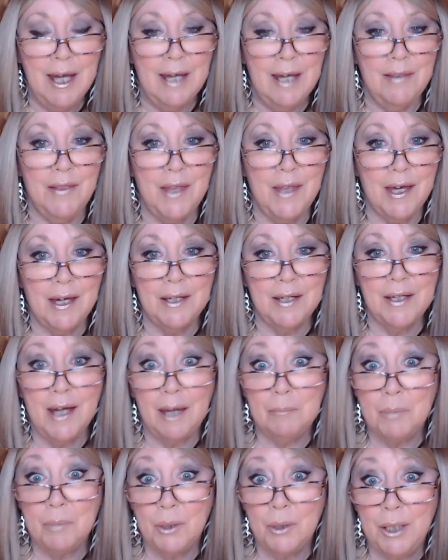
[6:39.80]
Then
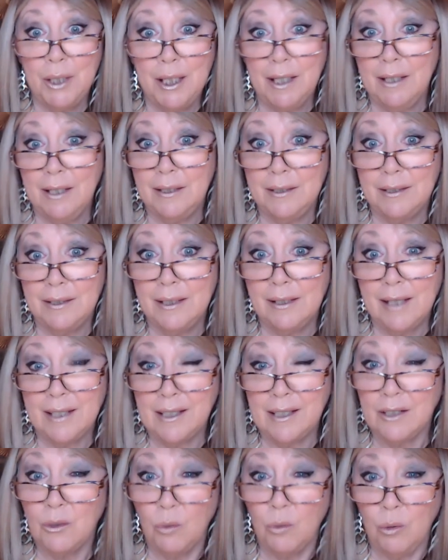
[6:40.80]
I put in
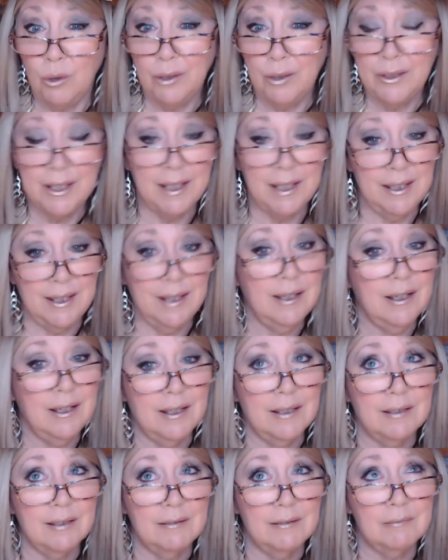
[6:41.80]
like a quart, I
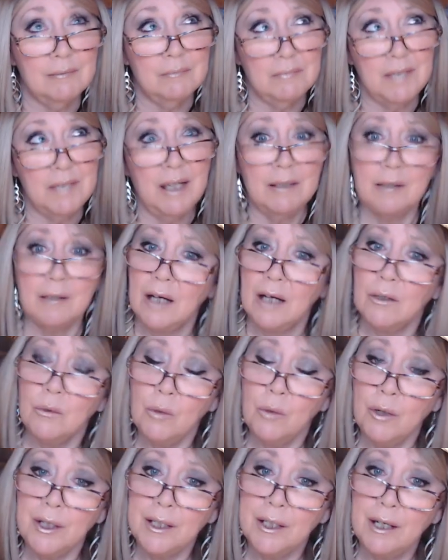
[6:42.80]
think, yeah, a
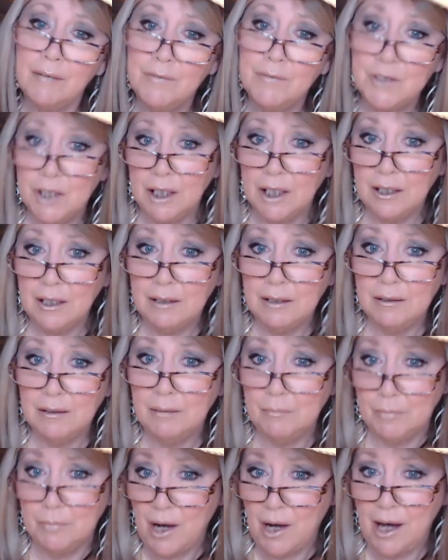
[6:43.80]
quart of chicken
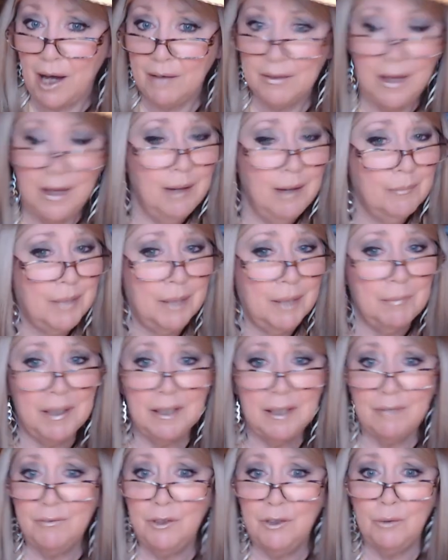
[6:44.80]
broth. But I
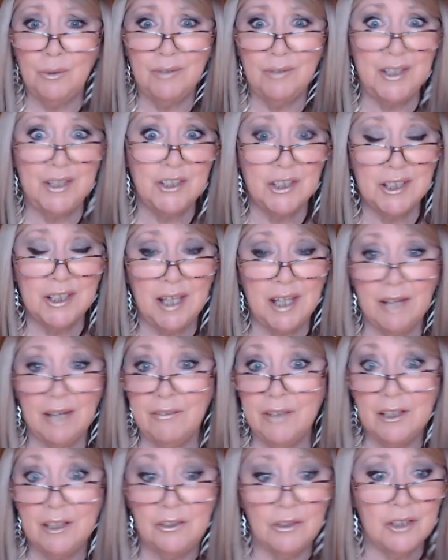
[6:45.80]
mean, if you were
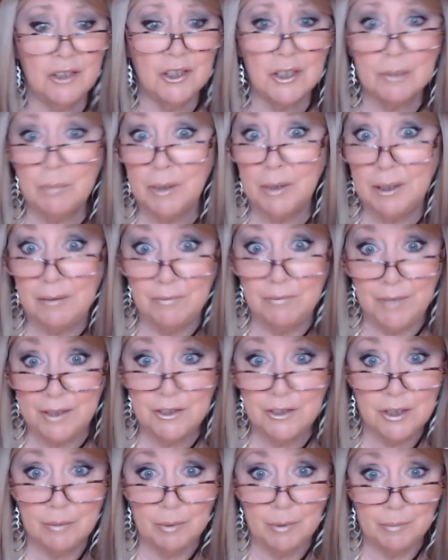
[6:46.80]
vegetarian, you could just put in
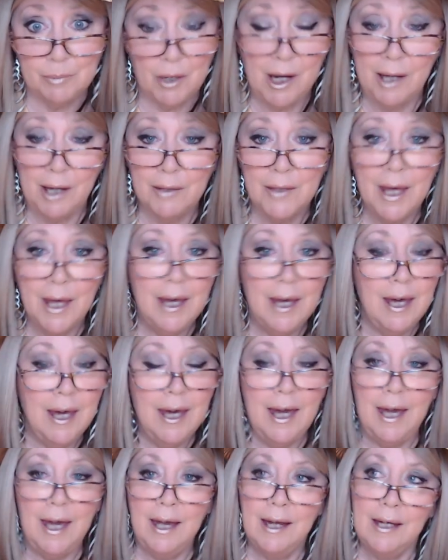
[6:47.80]
vegetable broth
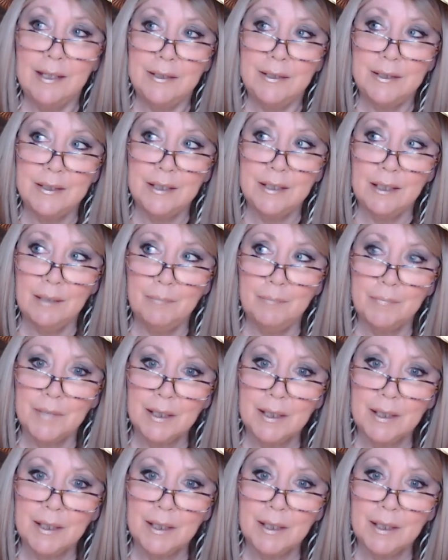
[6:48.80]
and um,